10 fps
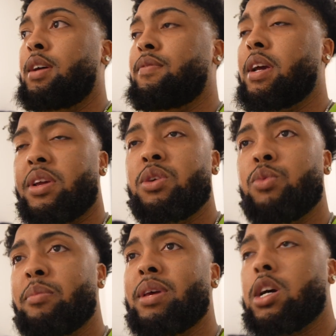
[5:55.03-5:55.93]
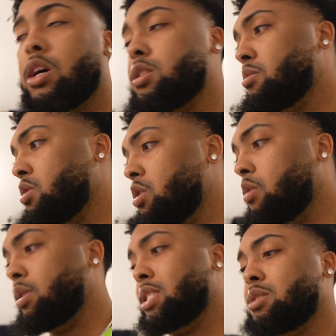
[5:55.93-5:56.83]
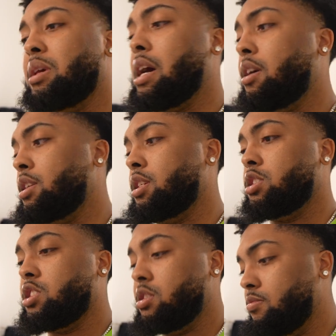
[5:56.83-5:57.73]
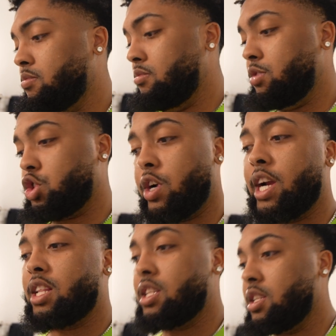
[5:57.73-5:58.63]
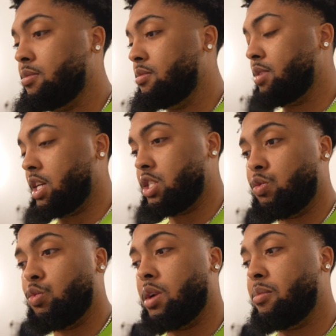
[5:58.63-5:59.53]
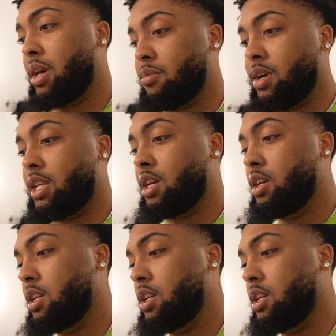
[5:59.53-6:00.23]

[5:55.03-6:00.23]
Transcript: you want to be comfortable. You don't want to just be out here just trading because you want to make money.